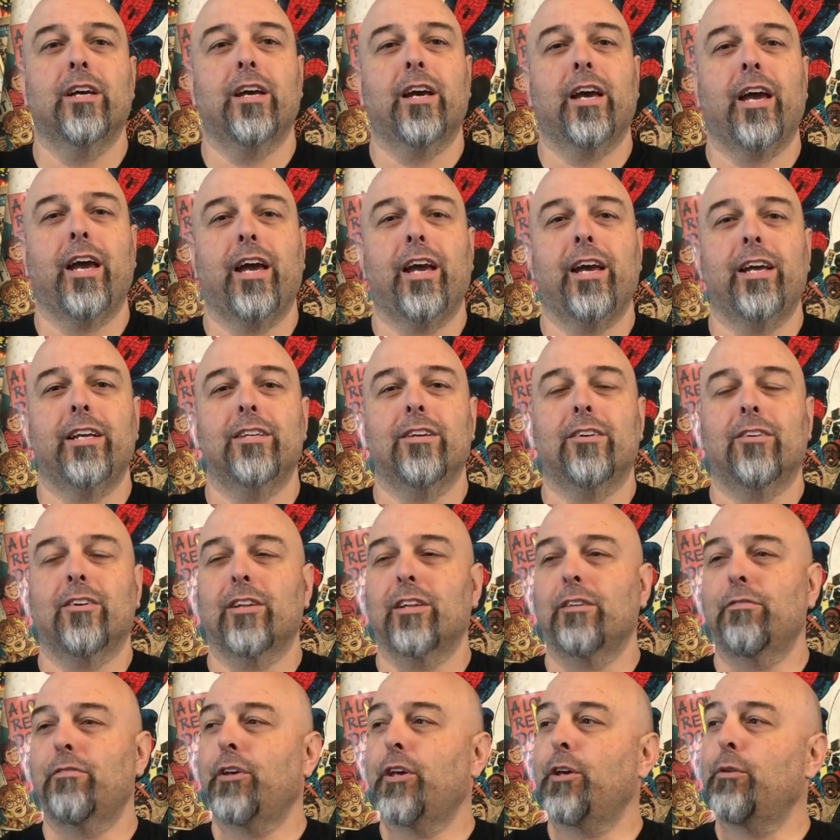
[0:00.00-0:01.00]
And I
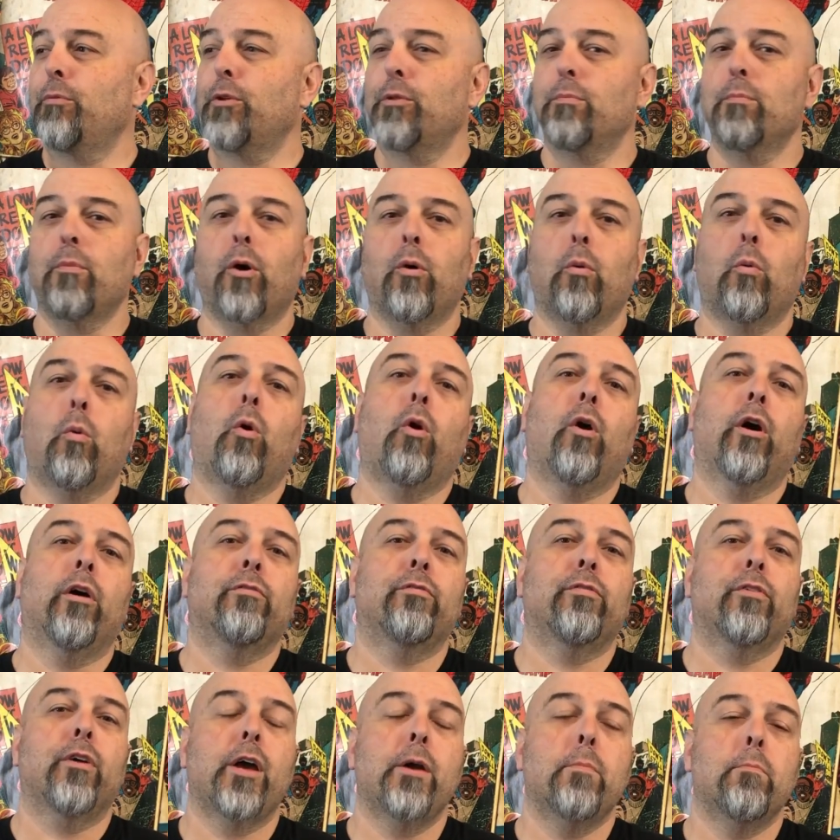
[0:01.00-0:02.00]
live here with my
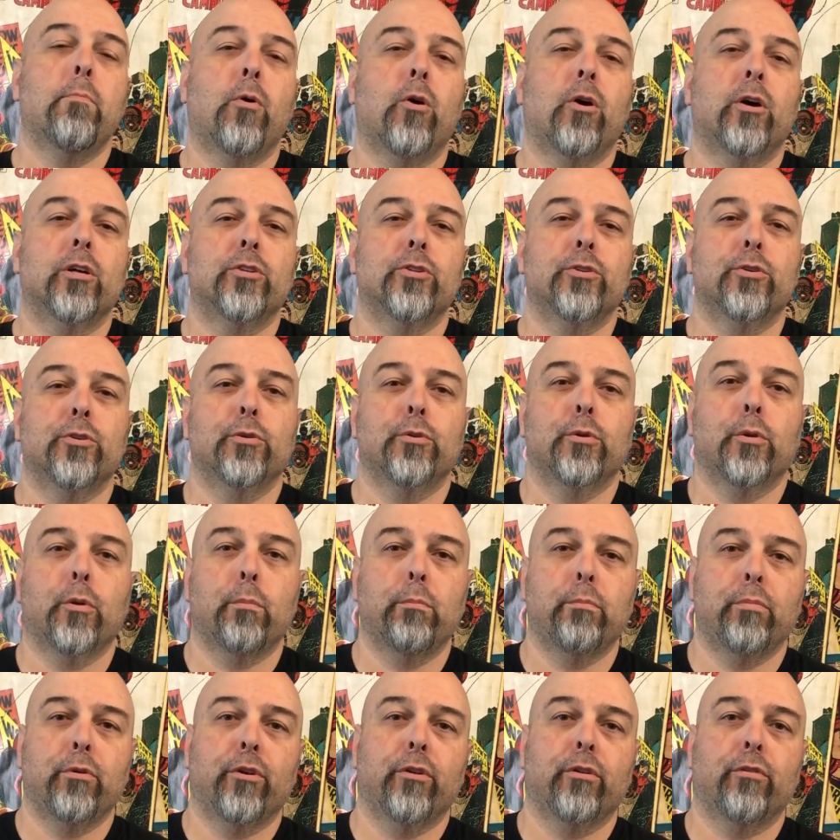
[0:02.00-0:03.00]
wife and my two
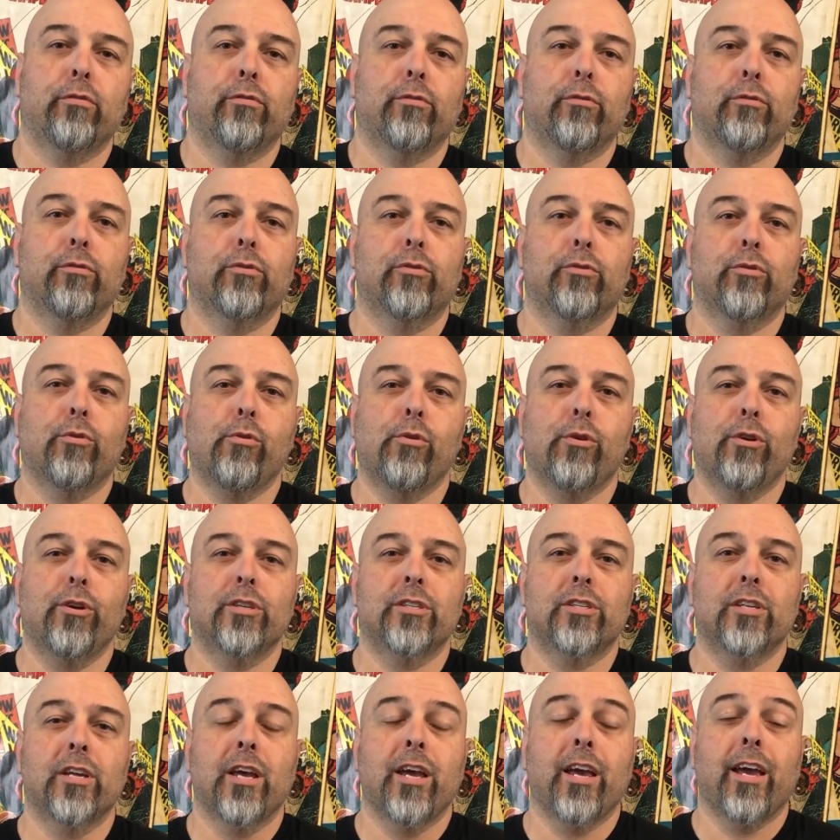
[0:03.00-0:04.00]
beautiful
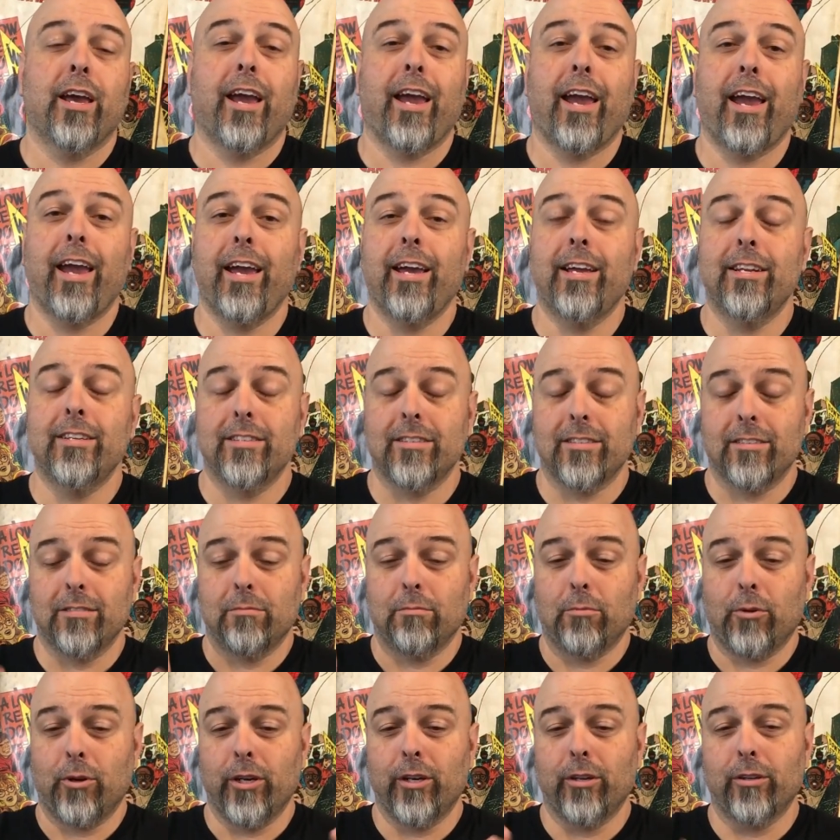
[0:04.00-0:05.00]
daughters. And
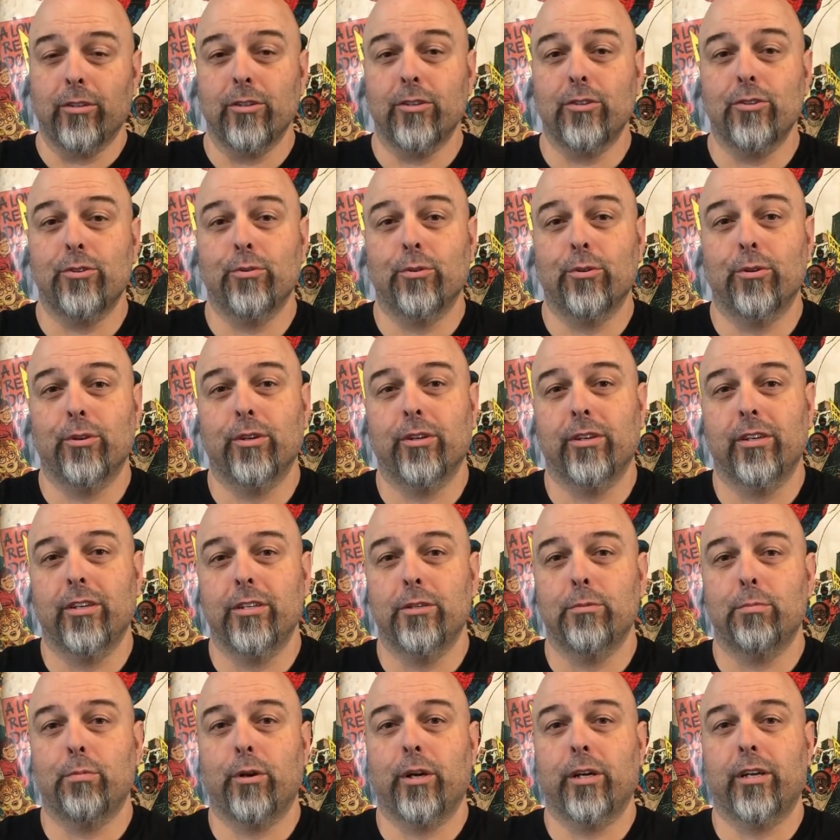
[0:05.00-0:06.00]
my eldest daughter
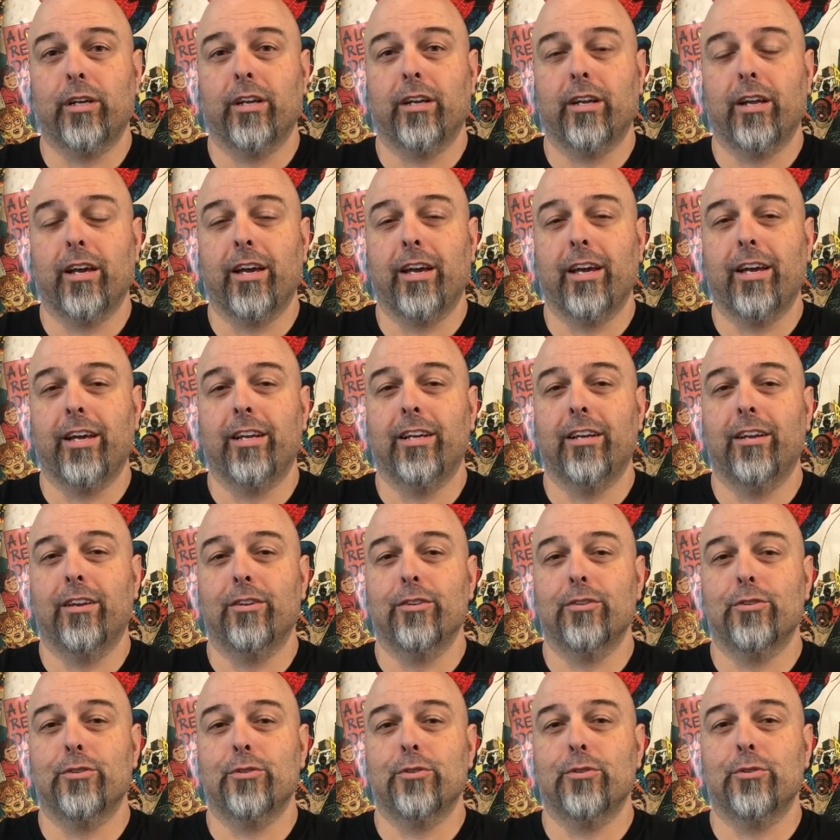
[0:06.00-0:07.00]
is pregnant and
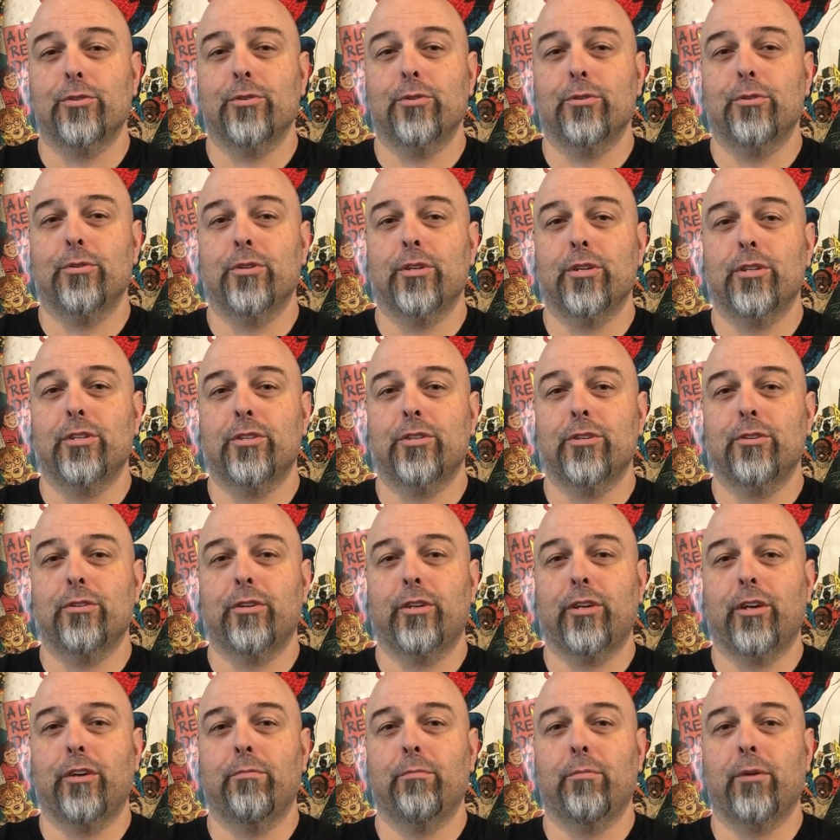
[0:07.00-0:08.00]
soon to
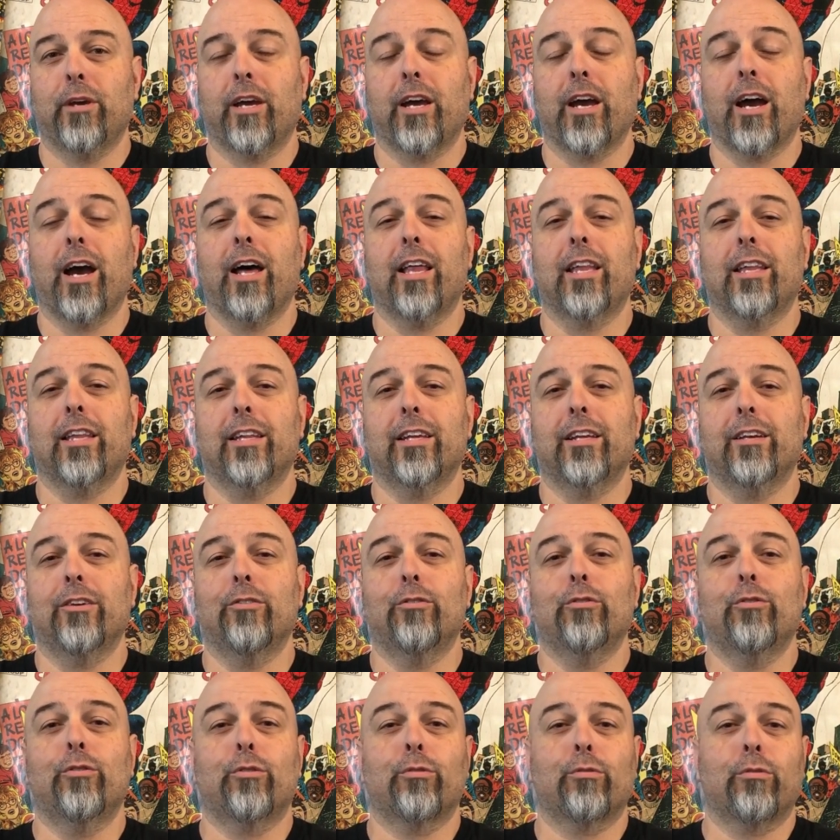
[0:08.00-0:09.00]
give me a
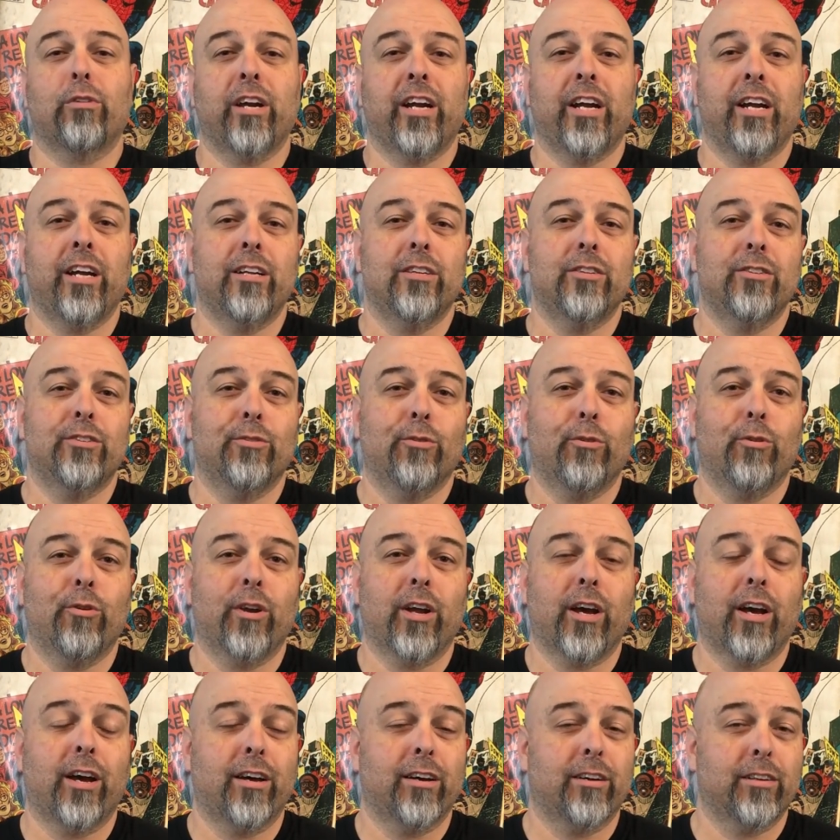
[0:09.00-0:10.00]
little
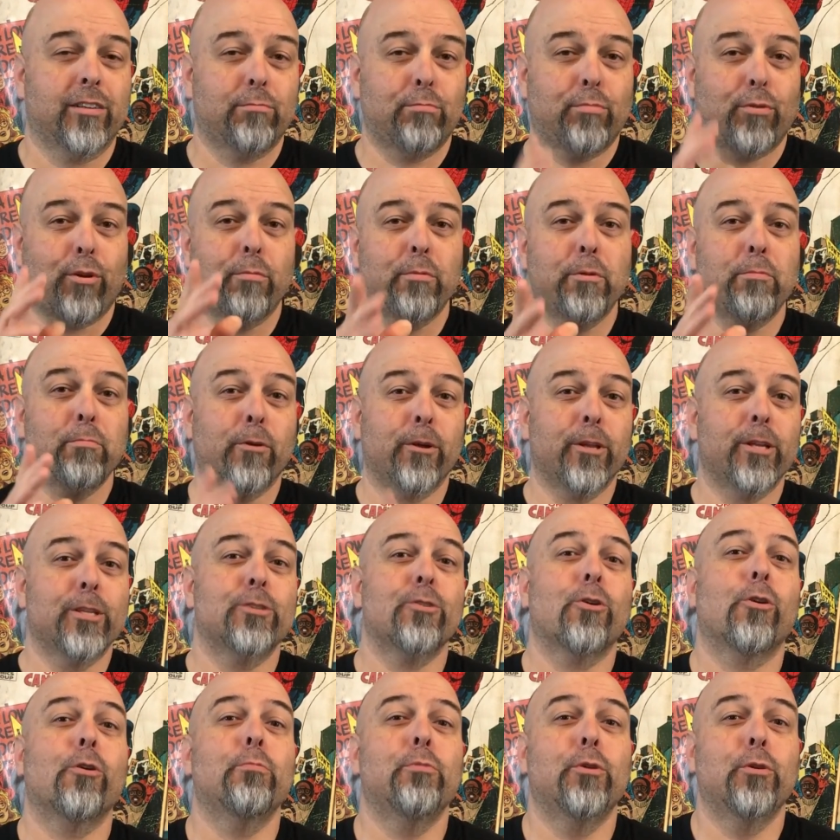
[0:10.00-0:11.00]
granddaughter. Probably by the
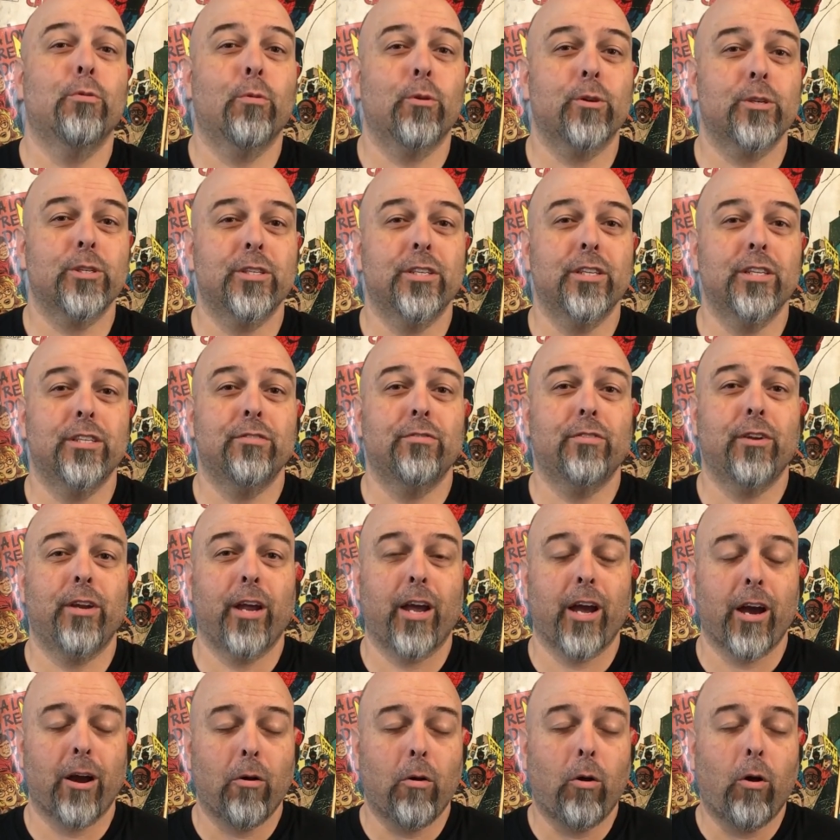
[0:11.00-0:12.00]
time you watch this
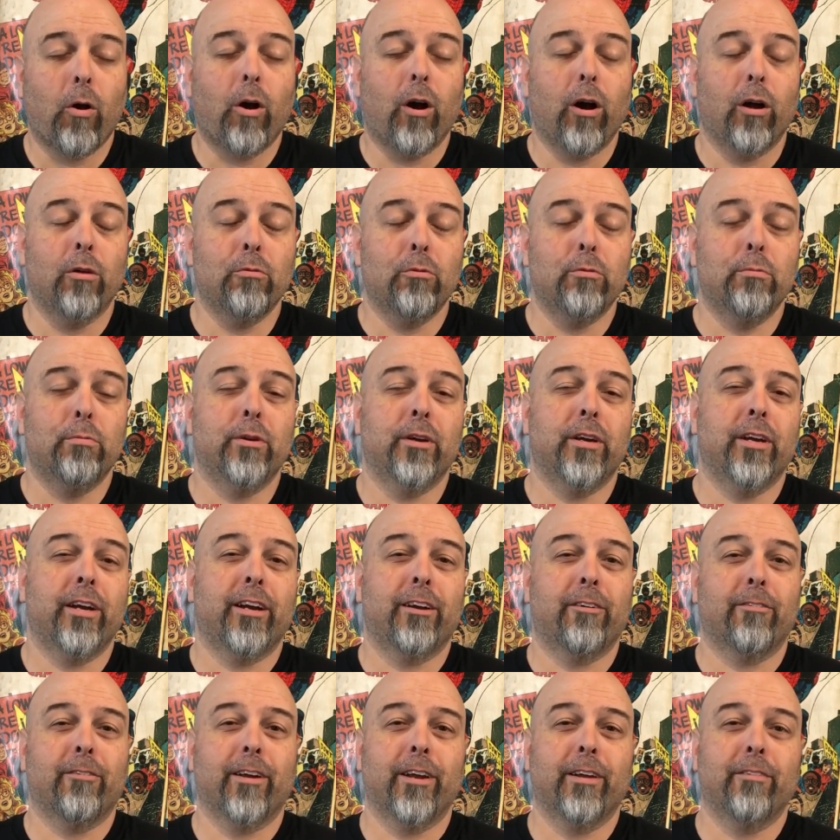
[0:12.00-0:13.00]
video, I will be a
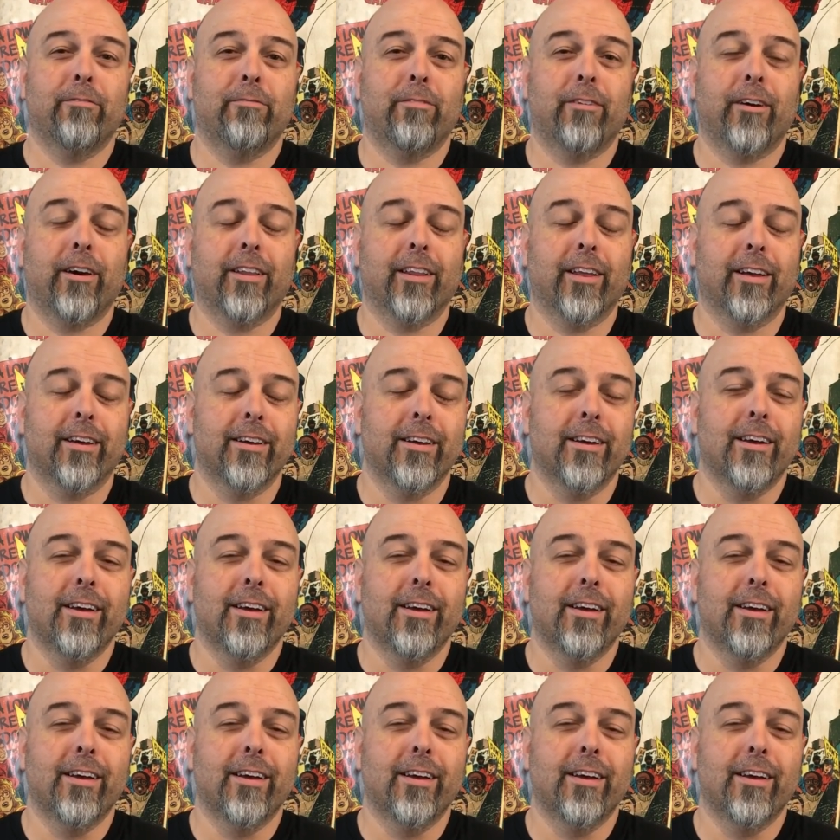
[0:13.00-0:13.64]
grandfather.